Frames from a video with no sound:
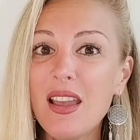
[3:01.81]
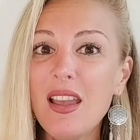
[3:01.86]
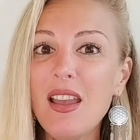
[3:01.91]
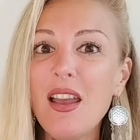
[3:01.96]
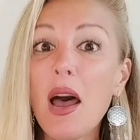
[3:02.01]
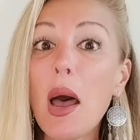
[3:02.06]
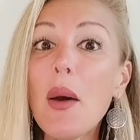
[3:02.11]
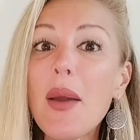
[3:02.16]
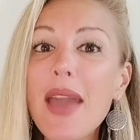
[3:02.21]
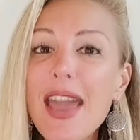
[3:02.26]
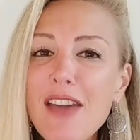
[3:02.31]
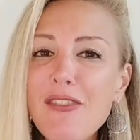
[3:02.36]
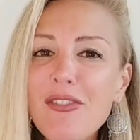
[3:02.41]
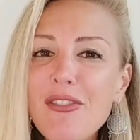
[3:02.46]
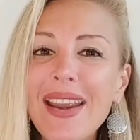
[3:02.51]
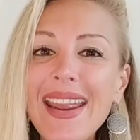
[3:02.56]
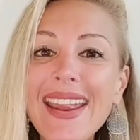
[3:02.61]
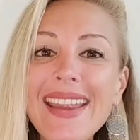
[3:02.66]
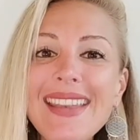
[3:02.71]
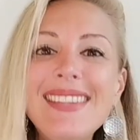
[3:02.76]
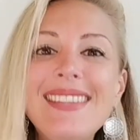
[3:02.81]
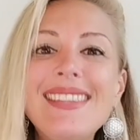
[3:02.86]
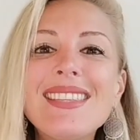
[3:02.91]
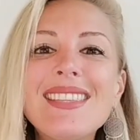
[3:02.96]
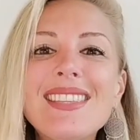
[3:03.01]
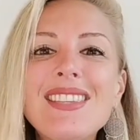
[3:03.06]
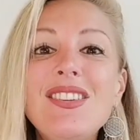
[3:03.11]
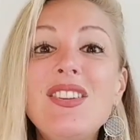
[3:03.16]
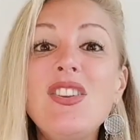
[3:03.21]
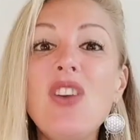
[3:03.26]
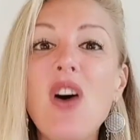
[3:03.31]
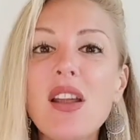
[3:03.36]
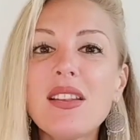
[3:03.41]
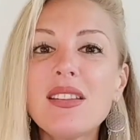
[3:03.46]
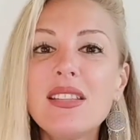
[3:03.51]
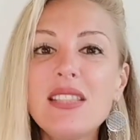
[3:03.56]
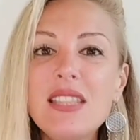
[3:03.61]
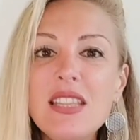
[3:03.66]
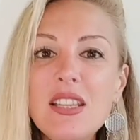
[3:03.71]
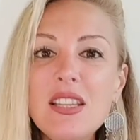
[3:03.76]
However, it does
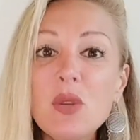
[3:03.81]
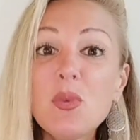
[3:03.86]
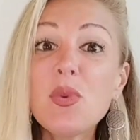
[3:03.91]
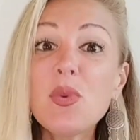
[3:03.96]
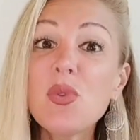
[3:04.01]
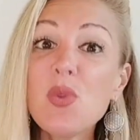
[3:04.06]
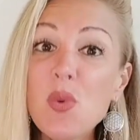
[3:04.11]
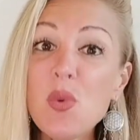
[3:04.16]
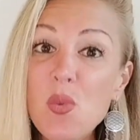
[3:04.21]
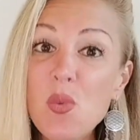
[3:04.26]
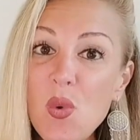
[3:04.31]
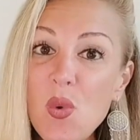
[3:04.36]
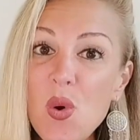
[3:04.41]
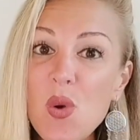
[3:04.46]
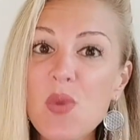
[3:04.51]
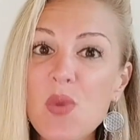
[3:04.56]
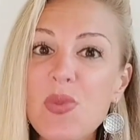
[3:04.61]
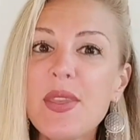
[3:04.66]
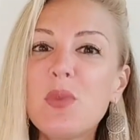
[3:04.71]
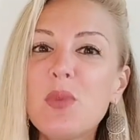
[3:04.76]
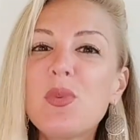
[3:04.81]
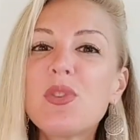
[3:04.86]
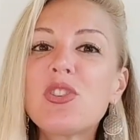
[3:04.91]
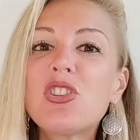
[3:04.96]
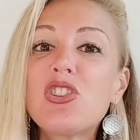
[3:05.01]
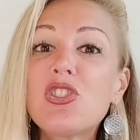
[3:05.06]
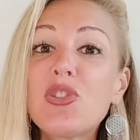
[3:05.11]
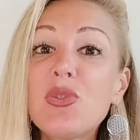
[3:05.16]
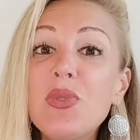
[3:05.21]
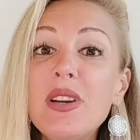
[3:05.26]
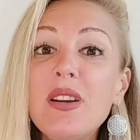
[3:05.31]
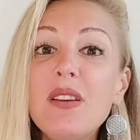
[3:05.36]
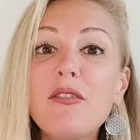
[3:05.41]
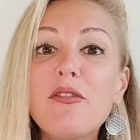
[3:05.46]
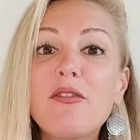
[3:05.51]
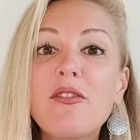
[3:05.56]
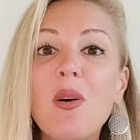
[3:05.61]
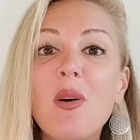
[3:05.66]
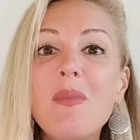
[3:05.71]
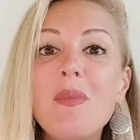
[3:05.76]
not deal with the wound that was triggered
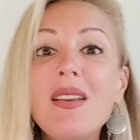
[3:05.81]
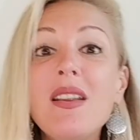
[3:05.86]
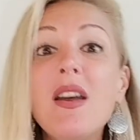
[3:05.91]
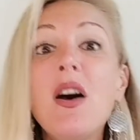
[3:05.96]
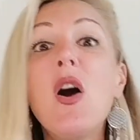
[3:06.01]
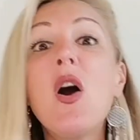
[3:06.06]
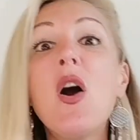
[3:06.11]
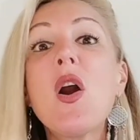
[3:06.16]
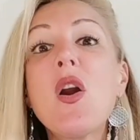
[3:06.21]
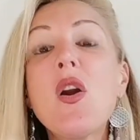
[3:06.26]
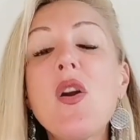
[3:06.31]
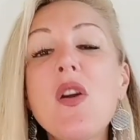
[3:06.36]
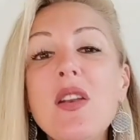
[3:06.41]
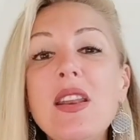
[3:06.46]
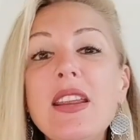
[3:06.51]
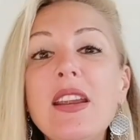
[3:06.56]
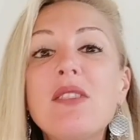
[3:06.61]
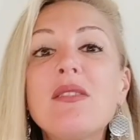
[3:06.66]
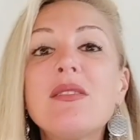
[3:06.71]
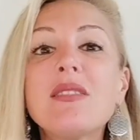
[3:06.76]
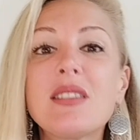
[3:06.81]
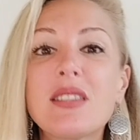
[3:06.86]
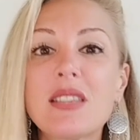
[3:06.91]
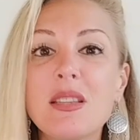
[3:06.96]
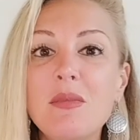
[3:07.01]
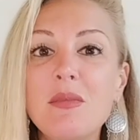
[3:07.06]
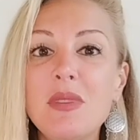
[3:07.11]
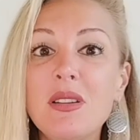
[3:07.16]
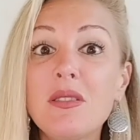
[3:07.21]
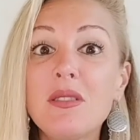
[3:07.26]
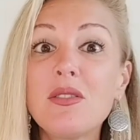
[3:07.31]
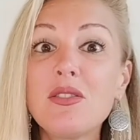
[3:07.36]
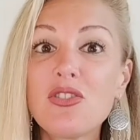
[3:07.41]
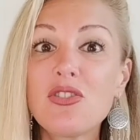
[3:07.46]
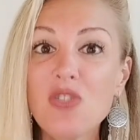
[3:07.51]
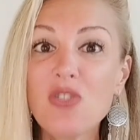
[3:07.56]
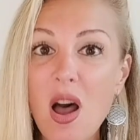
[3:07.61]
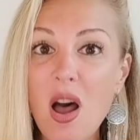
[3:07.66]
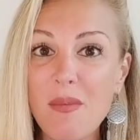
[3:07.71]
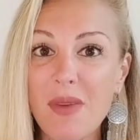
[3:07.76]
from an earlier similar
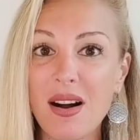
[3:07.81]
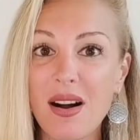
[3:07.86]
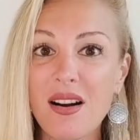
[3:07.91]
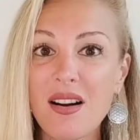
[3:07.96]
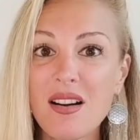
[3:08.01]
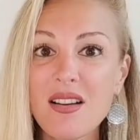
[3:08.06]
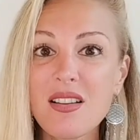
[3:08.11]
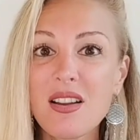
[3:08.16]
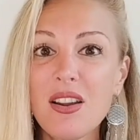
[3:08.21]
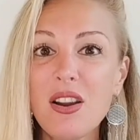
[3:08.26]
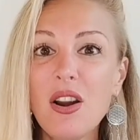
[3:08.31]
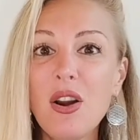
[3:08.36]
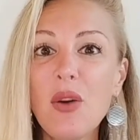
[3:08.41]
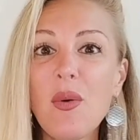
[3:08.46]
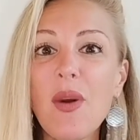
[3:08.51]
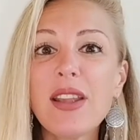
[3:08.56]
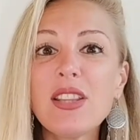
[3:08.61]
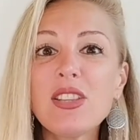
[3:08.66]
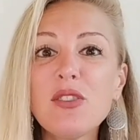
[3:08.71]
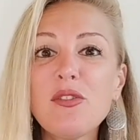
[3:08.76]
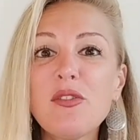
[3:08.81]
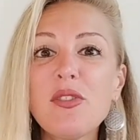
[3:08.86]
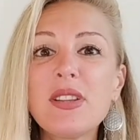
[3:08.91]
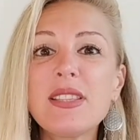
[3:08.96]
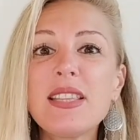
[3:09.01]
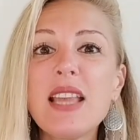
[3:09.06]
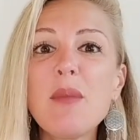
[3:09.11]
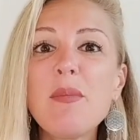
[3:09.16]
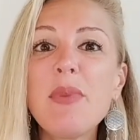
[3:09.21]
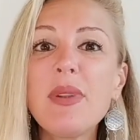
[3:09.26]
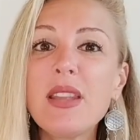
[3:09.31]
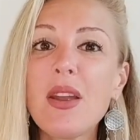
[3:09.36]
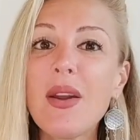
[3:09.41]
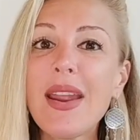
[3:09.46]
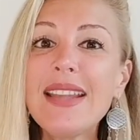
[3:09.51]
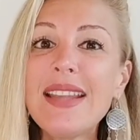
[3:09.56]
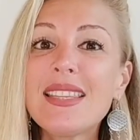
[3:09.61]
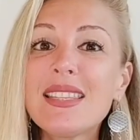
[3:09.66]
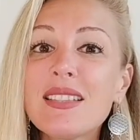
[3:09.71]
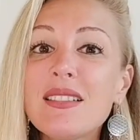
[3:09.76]
trauma right? So for example, now
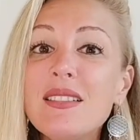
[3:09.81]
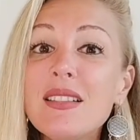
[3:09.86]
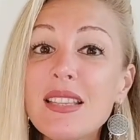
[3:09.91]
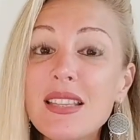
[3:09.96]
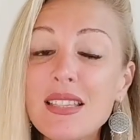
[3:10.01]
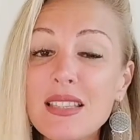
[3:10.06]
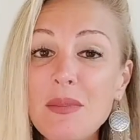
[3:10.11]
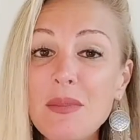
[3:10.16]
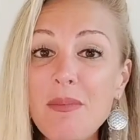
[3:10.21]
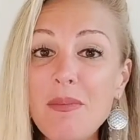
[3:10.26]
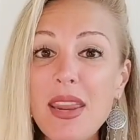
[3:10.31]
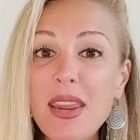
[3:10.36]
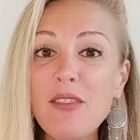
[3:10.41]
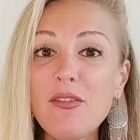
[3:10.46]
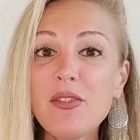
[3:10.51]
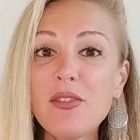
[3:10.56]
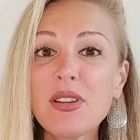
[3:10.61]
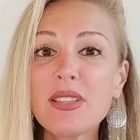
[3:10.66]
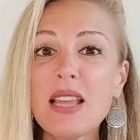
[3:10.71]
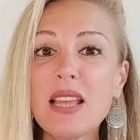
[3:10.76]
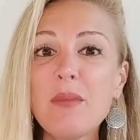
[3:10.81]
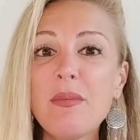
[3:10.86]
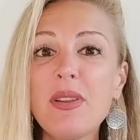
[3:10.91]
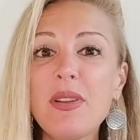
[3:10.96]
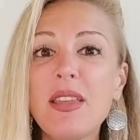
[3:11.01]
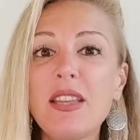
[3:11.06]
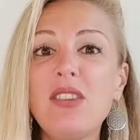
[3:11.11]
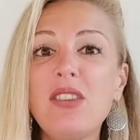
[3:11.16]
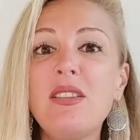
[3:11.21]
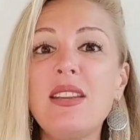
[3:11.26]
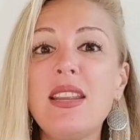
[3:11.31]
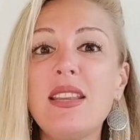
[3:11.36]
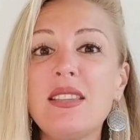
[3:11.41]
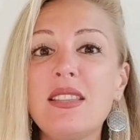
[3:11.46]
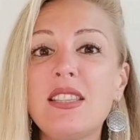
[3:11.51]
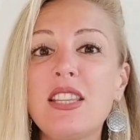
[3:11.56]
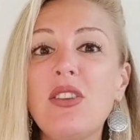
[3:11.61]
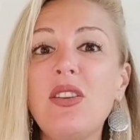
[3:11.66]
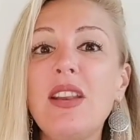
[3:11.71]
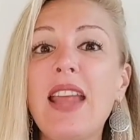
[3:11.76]
it still doesn't mean, for example, that you
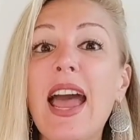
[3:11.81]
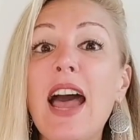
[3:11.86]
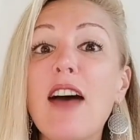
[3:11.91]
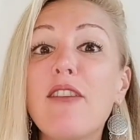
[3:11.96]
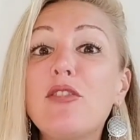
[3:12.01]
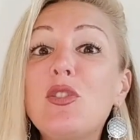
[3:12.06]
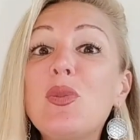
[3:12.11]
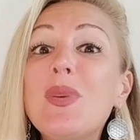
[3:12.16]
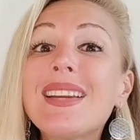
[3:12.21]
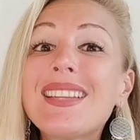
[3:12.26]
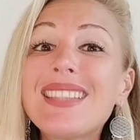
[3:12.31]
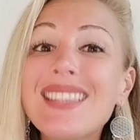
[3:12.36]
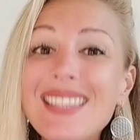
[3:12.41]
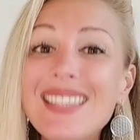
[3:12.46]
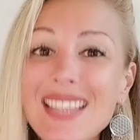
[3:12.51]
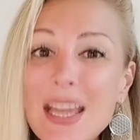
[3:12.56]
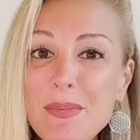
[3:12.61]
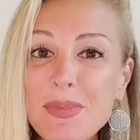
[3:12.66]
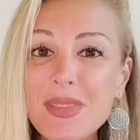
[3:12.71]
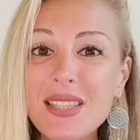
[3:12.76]
necessarily have to accept